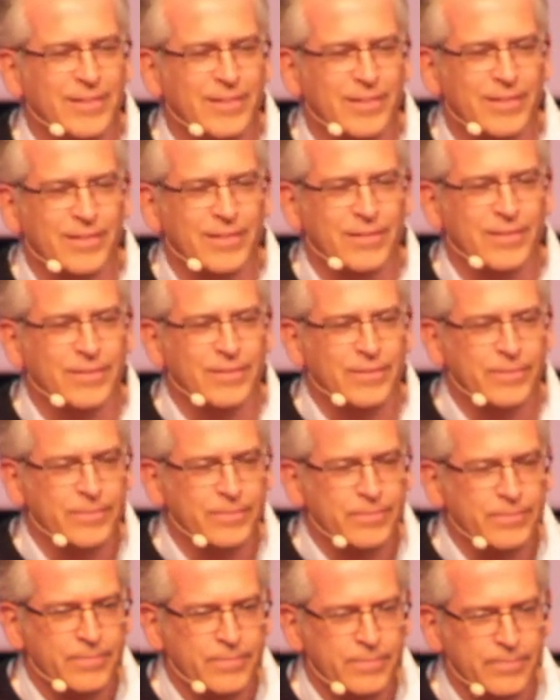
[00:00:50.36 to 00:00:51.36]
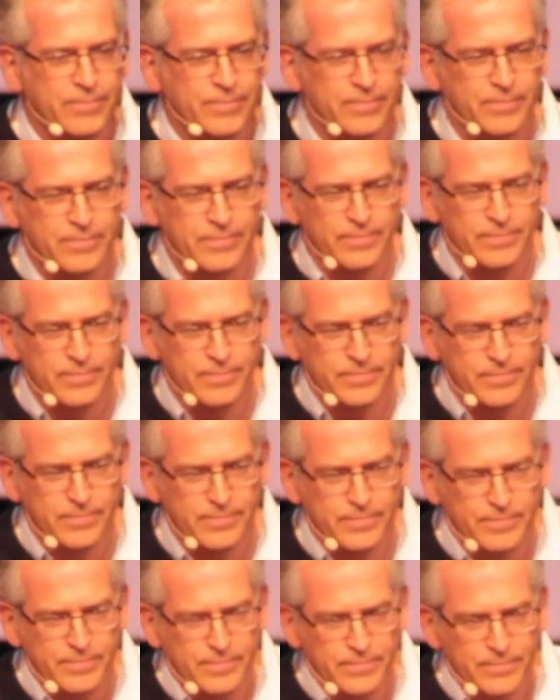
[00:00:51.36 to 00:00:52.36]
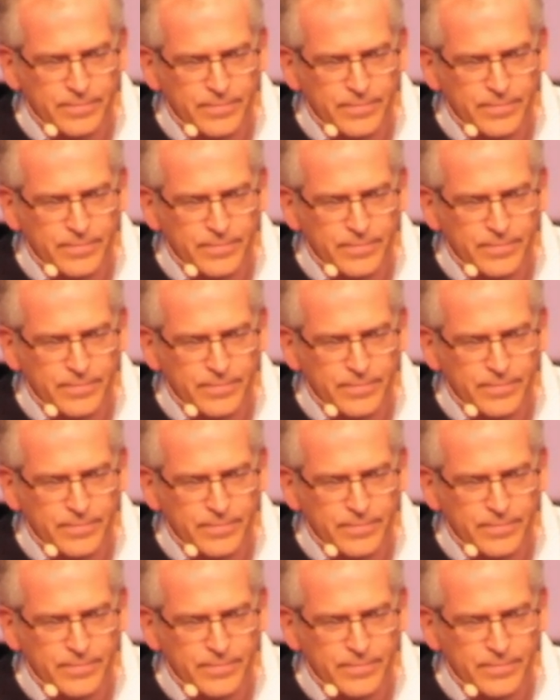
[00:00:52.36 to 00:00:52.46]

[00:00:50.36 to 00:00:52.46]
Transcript: (silence)